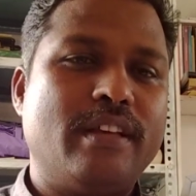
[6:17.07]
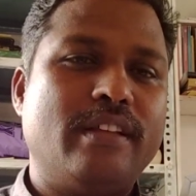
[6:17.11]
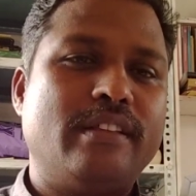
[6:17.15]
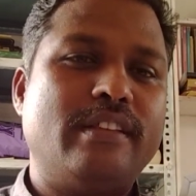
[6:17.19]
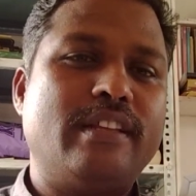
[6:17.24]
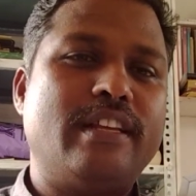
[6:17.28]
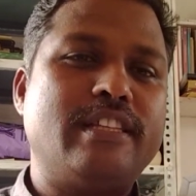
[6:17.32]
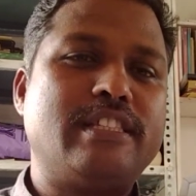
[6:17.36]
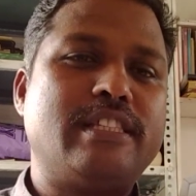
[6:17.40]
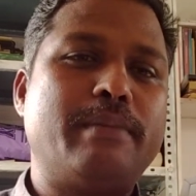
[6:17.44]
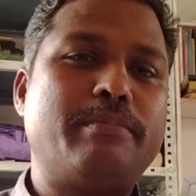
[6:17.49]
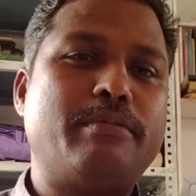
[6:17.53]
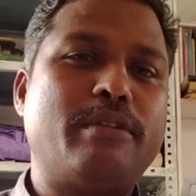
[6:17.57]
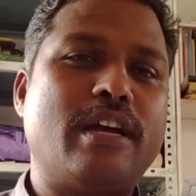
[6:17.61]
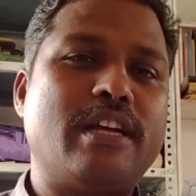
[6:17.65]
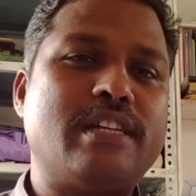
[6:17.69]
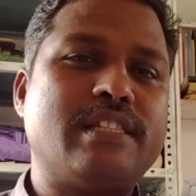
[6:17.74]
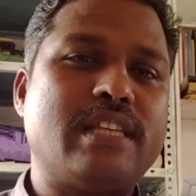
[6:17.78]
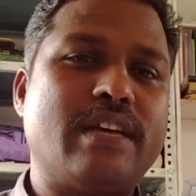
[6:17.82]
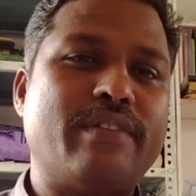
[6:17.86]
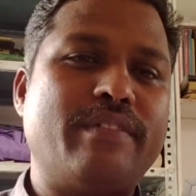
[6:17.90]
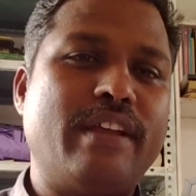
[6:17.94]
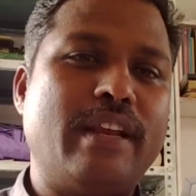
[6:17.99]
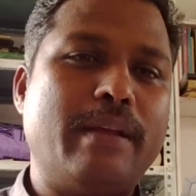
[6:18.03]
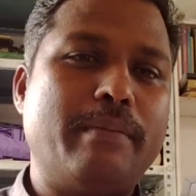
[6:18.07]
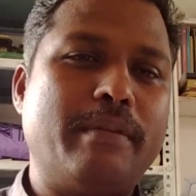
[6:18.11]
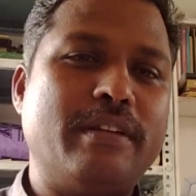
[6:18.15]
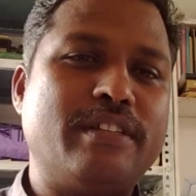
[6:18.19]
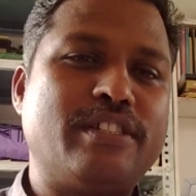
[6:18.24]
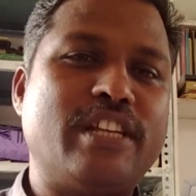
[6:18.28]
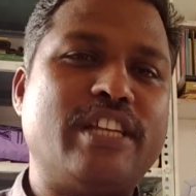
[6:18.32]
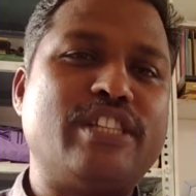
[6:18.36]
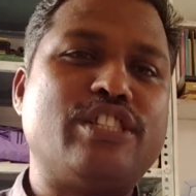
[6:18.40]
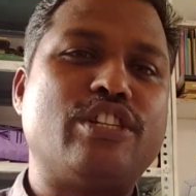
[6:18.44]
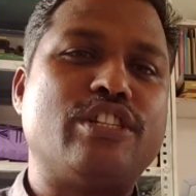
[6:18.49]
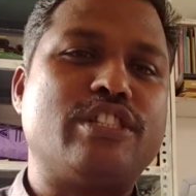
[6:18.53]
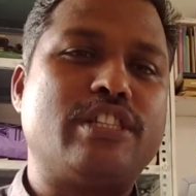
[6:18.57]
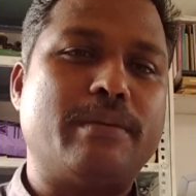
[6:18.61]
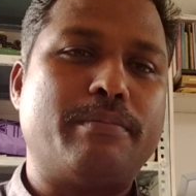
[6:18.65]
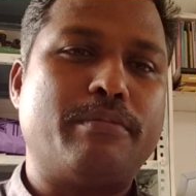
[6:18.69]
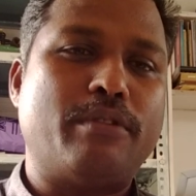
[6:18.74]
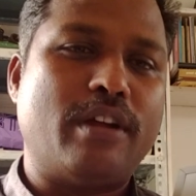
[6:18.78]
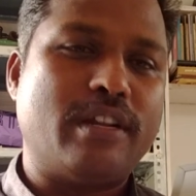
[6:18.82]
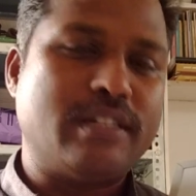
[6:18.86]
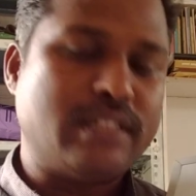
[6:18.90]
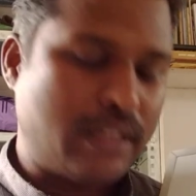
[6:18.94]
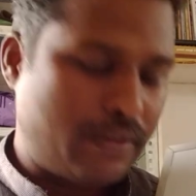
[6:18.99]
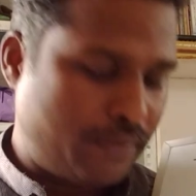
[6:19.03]
The receptors available, stretch
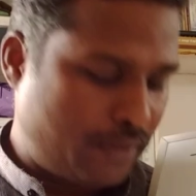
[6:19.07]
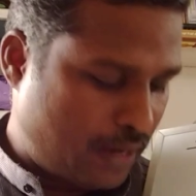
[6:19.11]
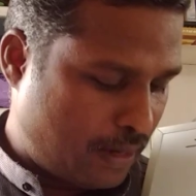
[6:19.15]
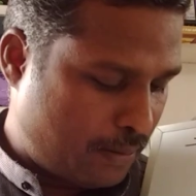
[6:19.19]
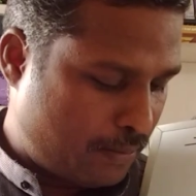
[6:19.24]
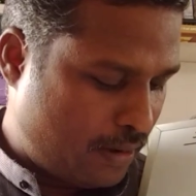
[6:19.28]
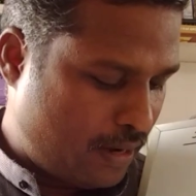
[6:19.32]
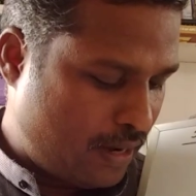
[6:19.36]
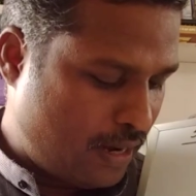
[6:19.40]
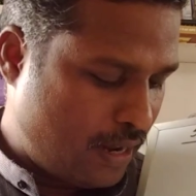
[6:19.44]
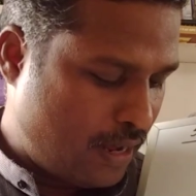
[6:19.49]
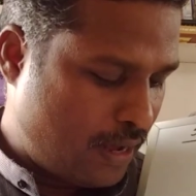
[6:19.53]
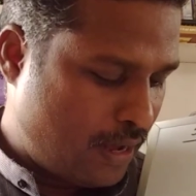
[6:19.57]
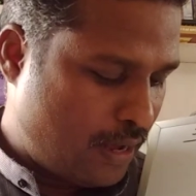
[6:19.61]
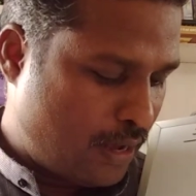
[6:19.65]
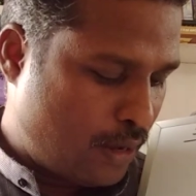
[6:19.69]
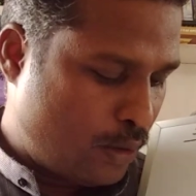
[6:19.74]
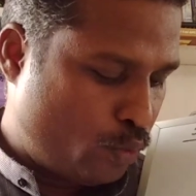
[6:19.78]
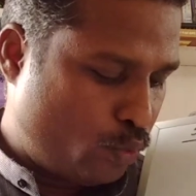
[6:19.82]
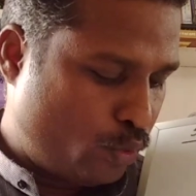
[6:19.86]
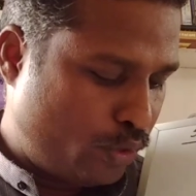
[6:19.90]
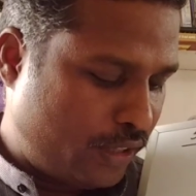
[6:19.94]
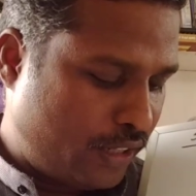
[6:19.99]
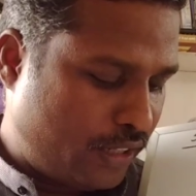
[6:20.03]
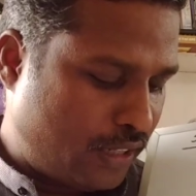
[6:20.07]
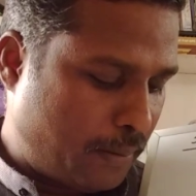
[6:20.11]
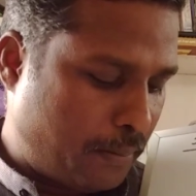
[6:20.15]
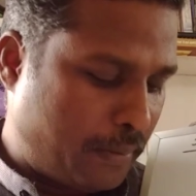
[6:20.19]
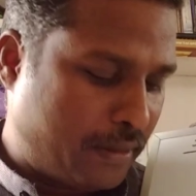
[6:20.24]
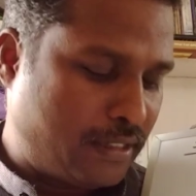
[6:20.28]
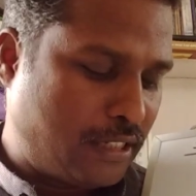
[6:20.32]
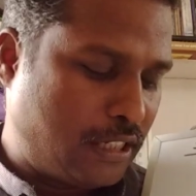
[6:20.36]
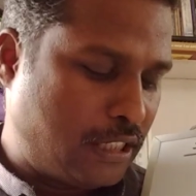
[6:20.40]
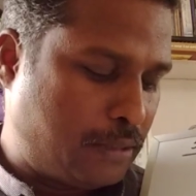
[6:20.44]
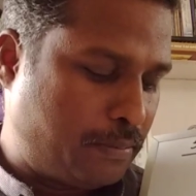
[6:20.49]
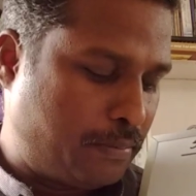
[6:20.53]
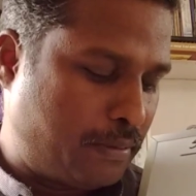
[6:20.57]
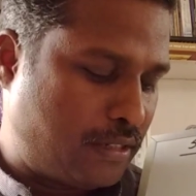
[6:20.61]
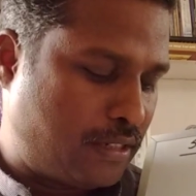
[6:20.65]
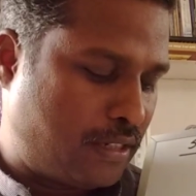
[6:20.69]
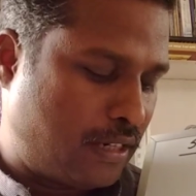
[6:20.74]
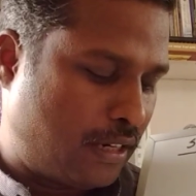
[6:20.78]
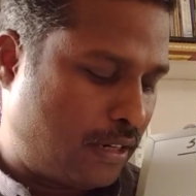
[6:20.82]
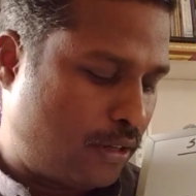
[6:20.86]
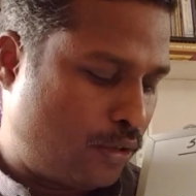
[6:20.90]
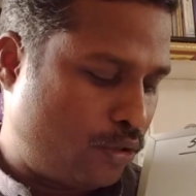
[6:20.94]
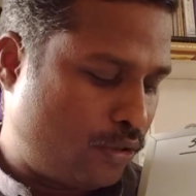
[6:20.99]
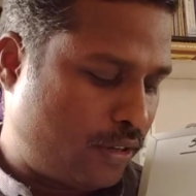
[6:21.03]
receptors available within the muscle
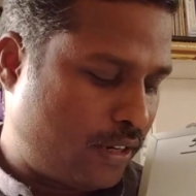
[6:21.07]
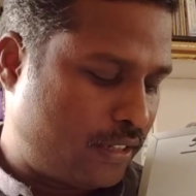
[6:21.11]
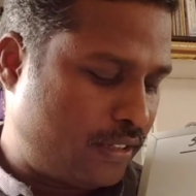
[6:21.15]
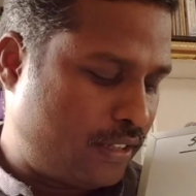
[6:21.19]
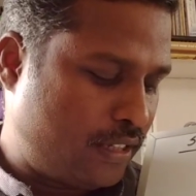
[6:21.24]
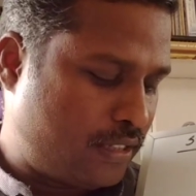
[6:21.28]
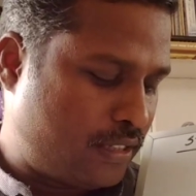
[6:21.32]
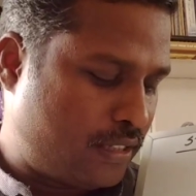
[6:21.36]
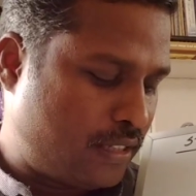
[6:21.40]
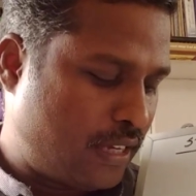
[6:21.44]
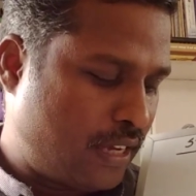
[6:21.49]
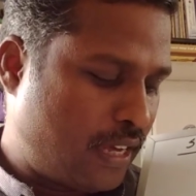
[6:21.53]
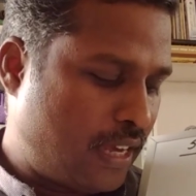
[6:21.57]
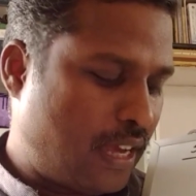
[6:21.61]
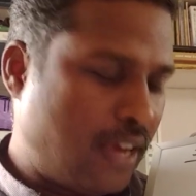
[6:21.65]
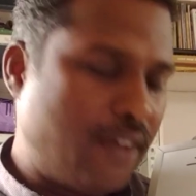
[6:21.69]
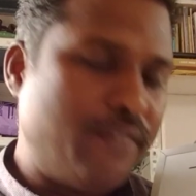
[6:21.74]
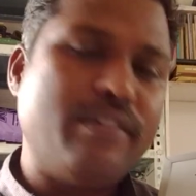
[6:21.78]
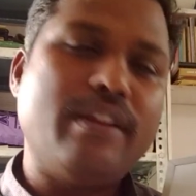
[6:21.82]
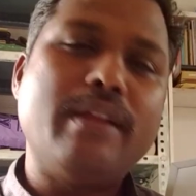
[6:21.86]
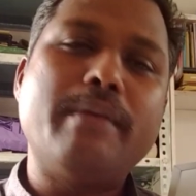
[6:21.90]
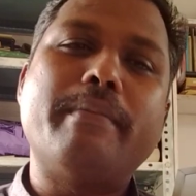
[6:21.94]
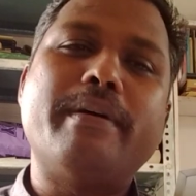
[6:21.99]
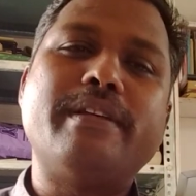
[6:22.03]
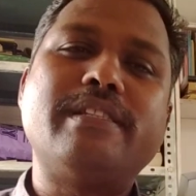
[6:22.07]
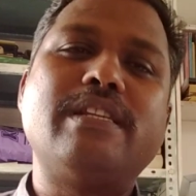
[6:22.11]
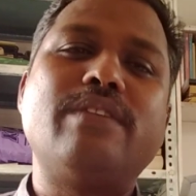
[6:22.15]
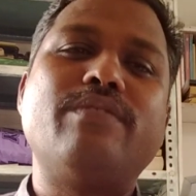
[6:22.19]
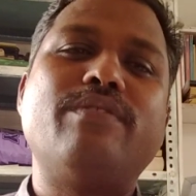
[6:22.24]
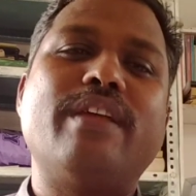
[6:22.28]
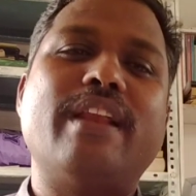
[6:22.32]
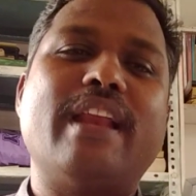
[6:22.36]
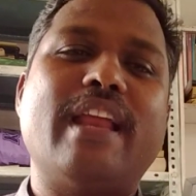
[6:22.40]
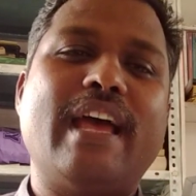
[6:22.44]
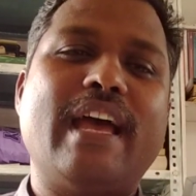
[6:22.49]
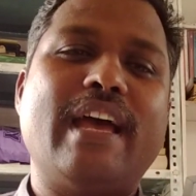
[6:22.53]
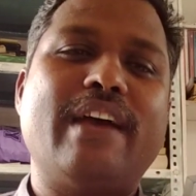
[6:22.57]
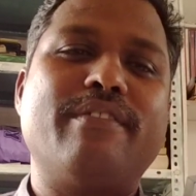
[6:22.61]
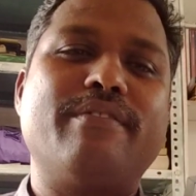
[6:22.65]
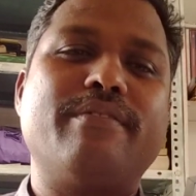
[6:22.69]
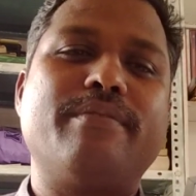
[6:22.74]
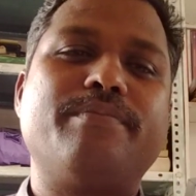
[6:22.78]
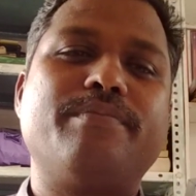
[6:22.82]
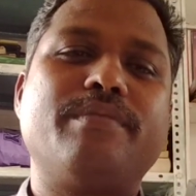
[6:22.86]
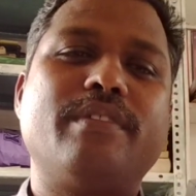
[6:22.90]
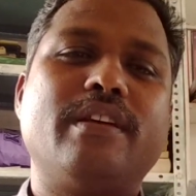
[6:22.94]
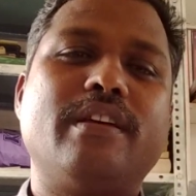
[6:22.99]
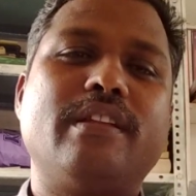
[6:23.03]
spindle. Look at this. Every muscle will have
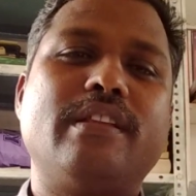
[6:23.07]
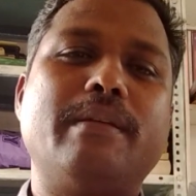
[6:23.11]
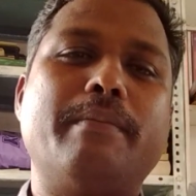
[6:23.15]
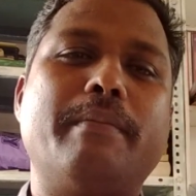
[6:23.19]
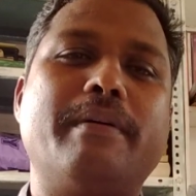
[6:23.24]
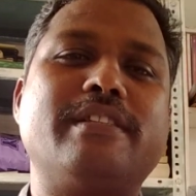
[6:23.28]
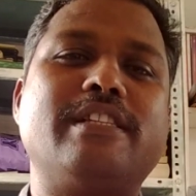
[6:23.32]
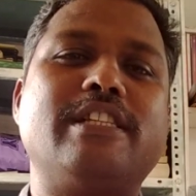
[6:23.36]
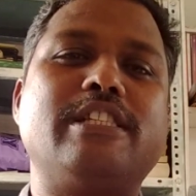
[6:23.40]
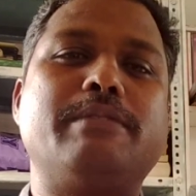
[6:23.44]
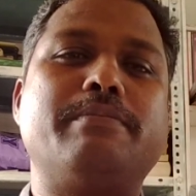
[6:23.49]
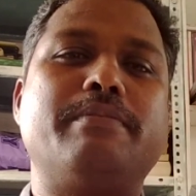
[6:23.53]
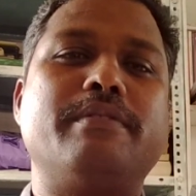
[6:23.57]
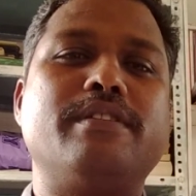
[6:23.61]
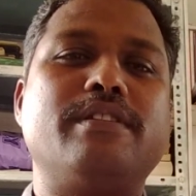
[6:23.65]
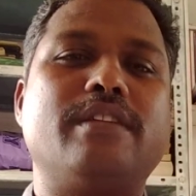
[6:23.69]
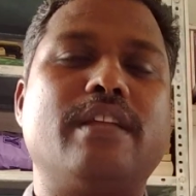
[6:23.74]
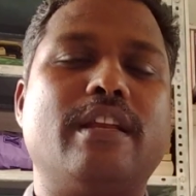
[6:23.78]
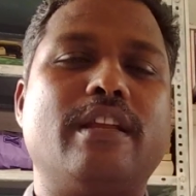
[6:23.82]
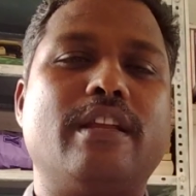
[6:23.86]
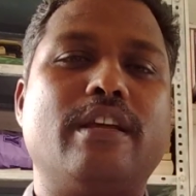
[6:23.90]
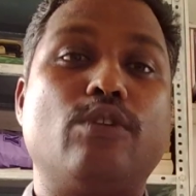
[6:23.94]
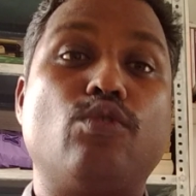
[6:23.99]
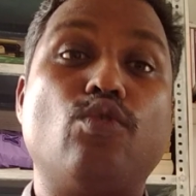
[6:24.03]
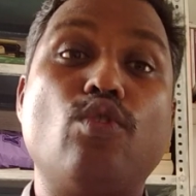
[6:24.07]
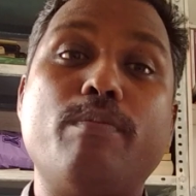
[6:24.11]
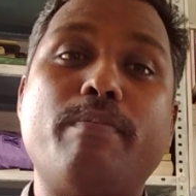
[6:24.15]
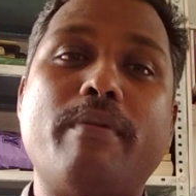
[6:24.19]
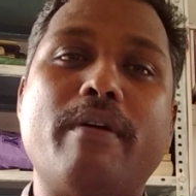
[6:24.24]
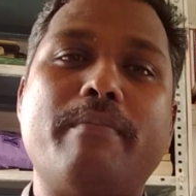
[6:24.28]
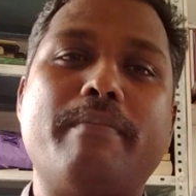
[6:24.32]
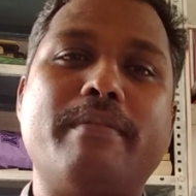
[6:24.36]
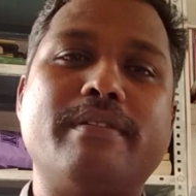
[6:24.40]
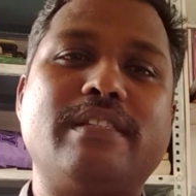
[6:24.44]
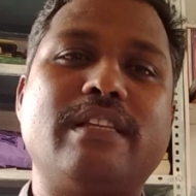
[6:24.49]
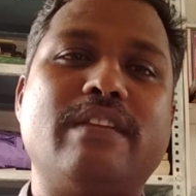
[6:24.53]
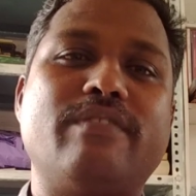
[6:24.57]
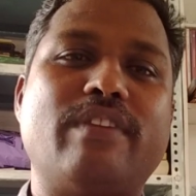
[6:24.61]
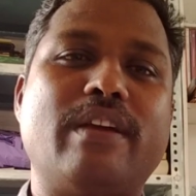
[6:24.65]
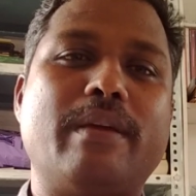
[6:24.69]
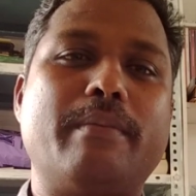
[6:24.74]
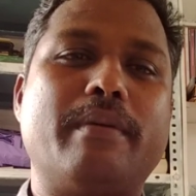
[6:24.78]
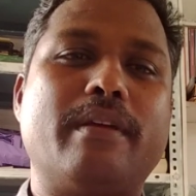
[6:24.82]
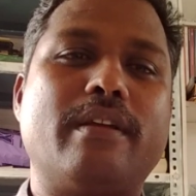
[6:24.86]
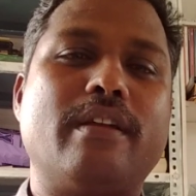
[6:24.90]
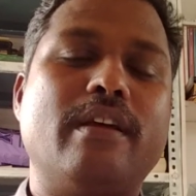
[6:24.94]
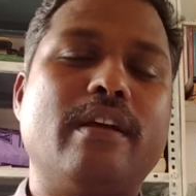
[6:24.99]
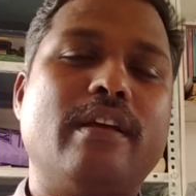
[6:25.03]
the muscle spindle, a group of muscle
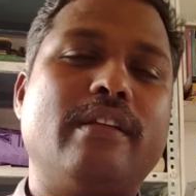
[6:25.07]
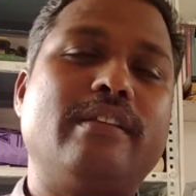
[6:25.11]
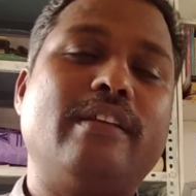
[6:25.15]
fiber.